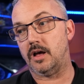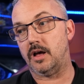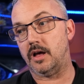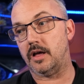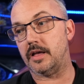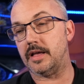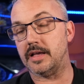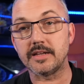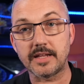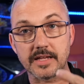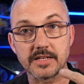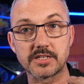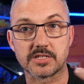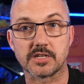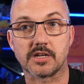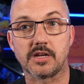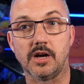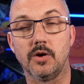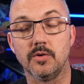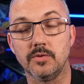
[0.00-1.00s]
Uh, he needs
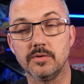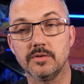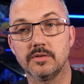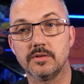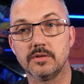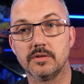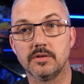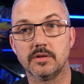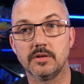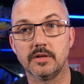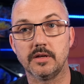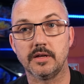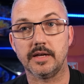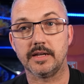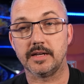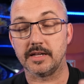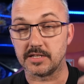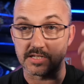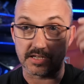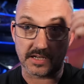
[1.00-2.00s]
to go. He
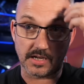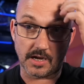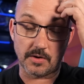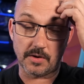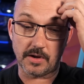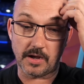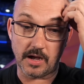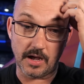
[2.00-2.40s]
needs to go.